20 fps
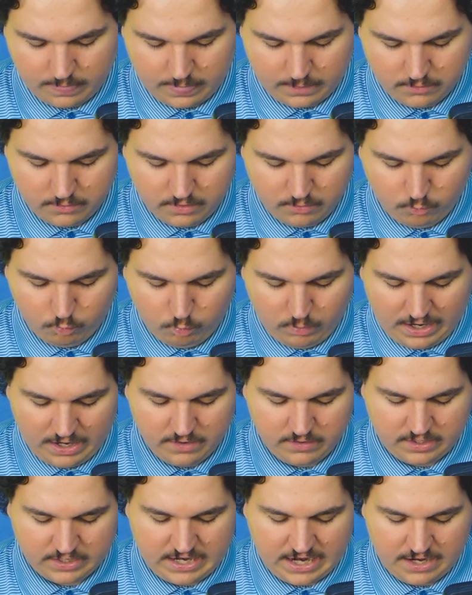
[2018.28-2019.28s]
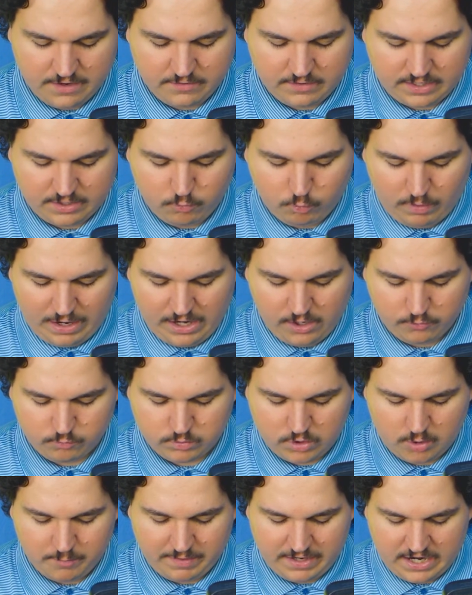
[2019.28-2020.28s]
Like Wild
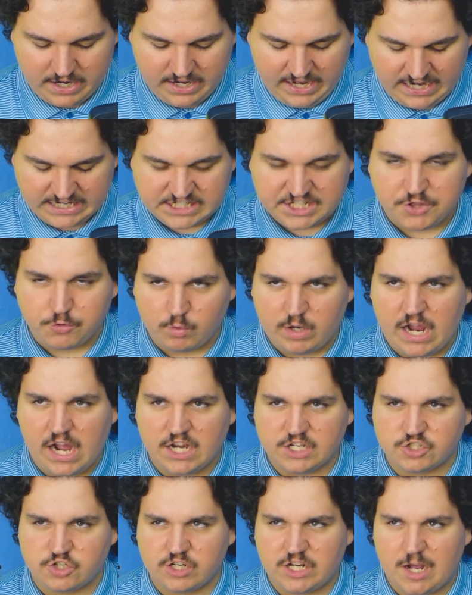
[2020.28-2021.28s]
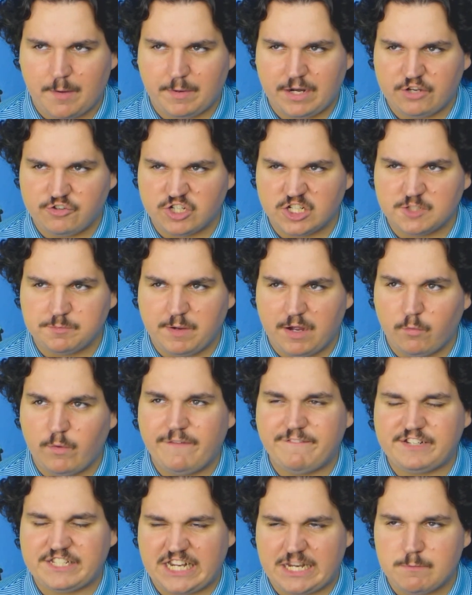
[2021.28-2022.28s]
Robot has 3 Oscar nominations, but
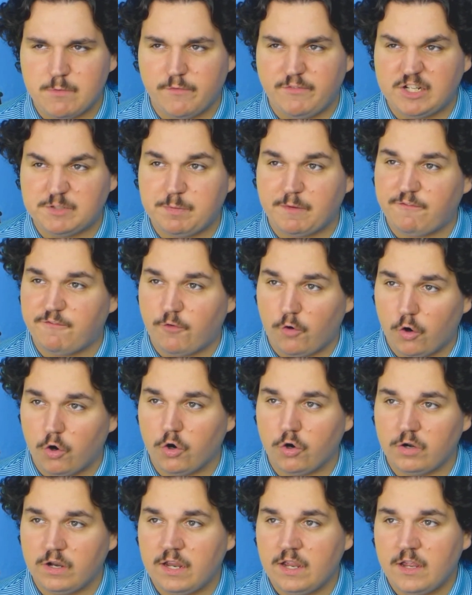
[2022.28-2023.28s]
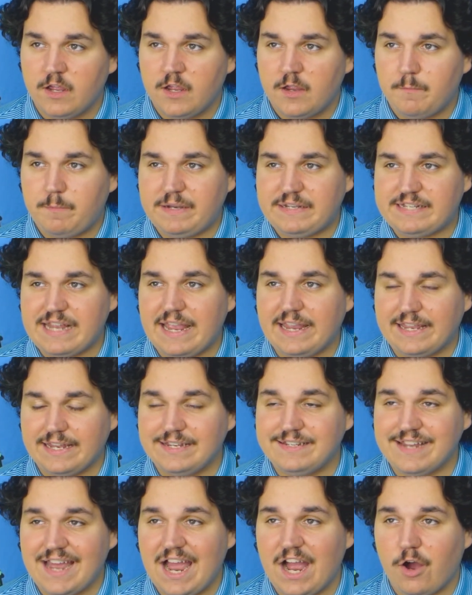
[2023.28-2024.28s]
we've seen movies before be taken
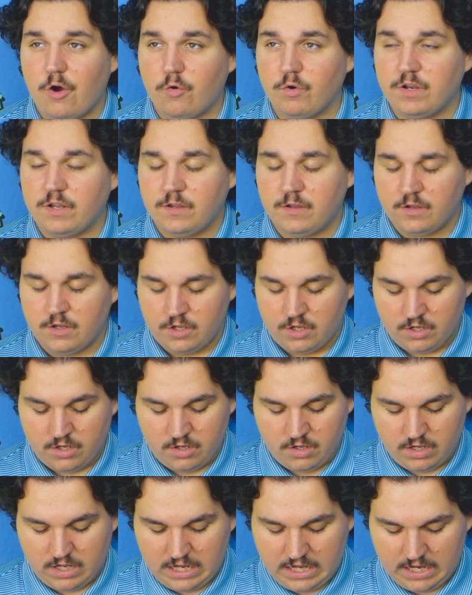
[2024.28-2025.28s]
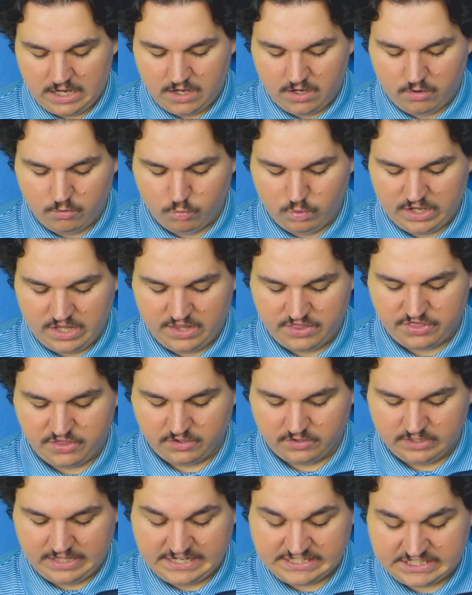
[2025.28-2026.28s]
down with
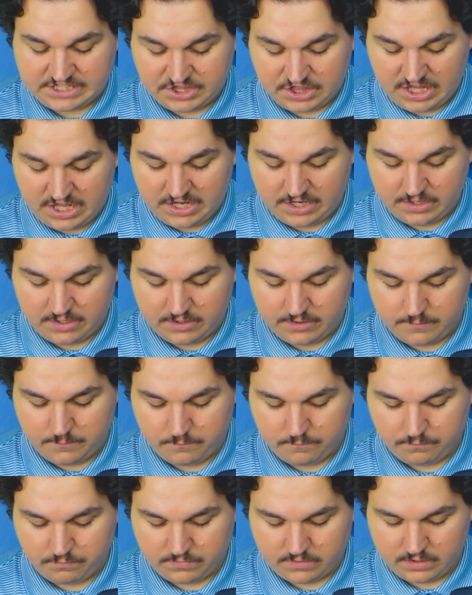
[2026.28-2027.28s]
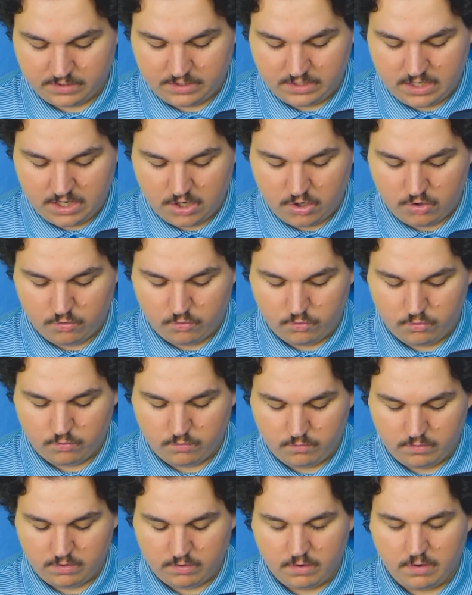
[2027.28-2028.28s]
less than, you know,
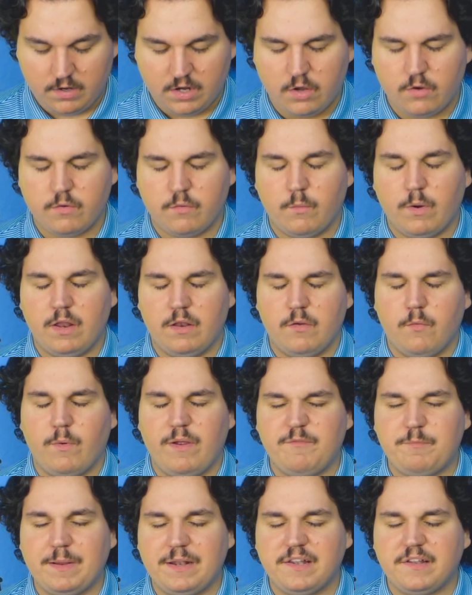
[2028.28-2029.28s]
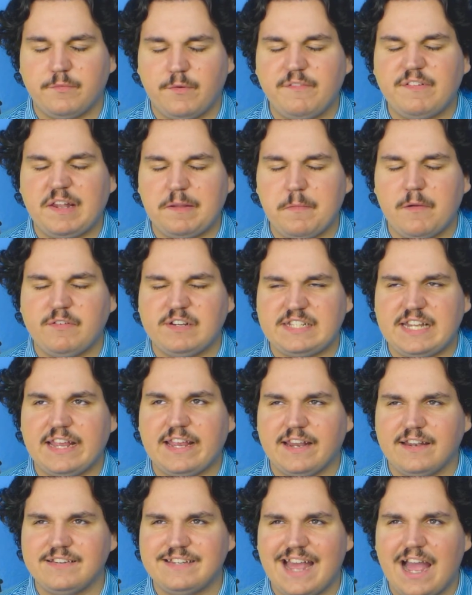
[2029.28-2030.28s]
we've seen movies
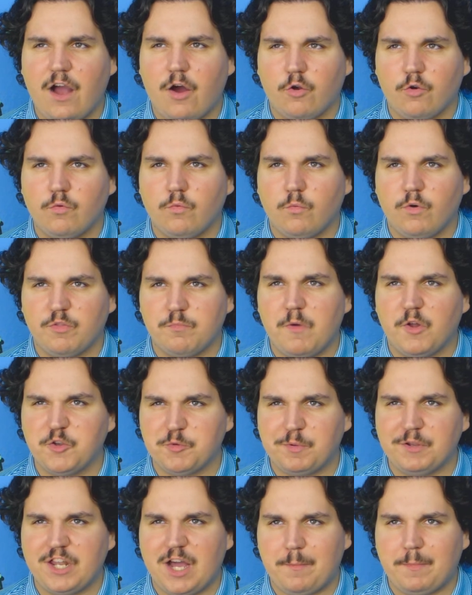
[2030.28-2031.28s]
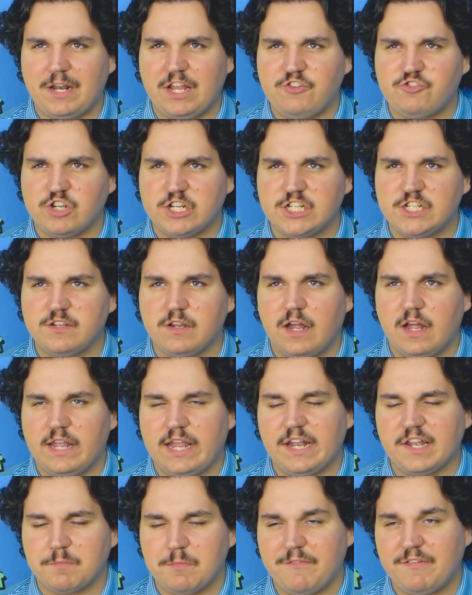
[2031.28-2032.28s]
taken down with multiple nominations
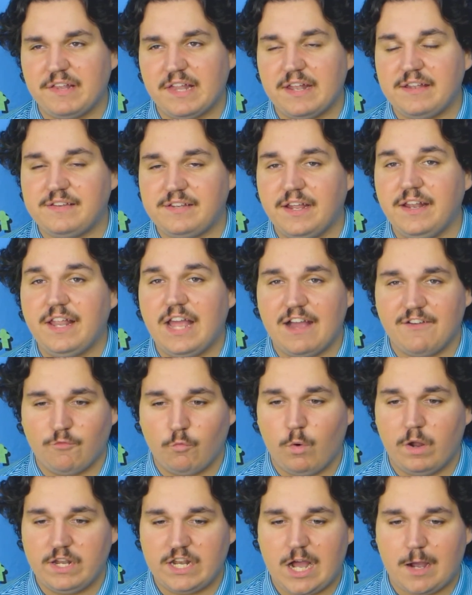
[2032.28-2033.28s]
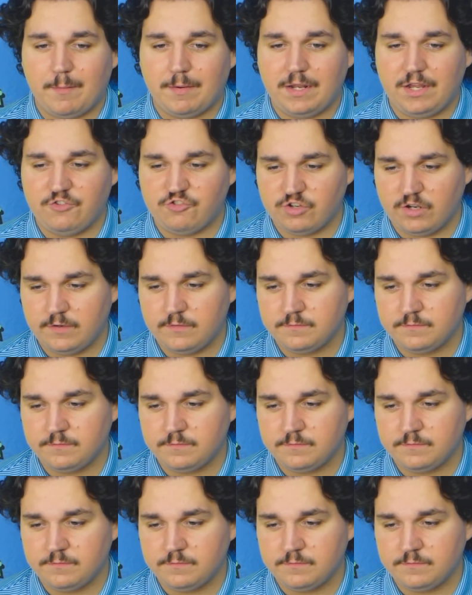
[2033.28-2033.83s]
against movies that did have 1 nomination.